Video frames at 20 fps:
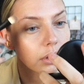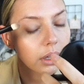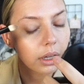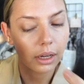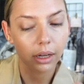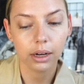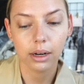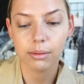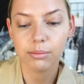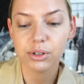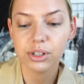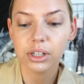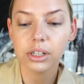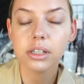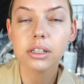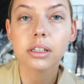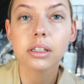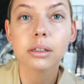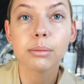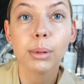And I'm
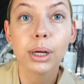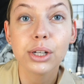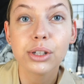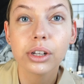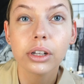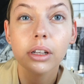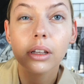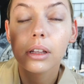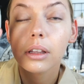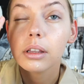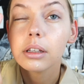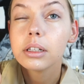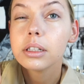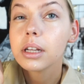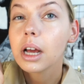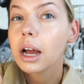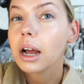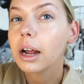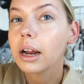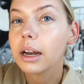just smudging the
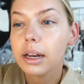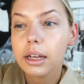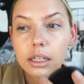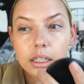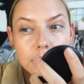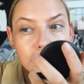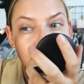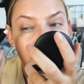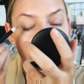tiniest